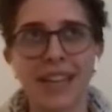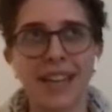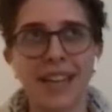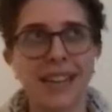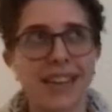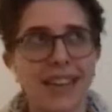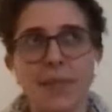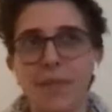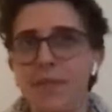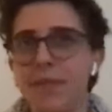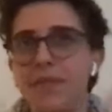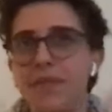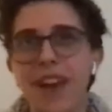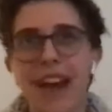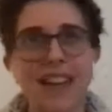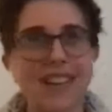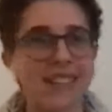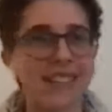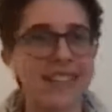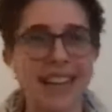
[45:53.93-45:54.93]
like
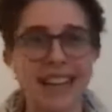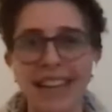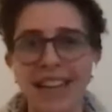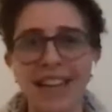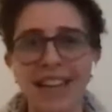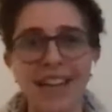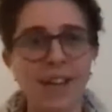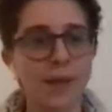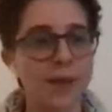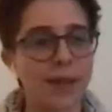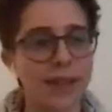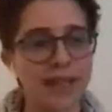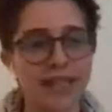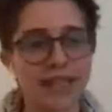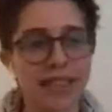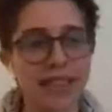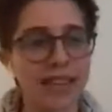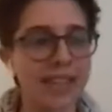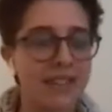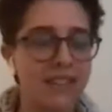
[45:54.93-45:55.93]
fascinating and
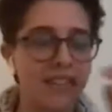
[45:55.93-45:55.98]
interesting,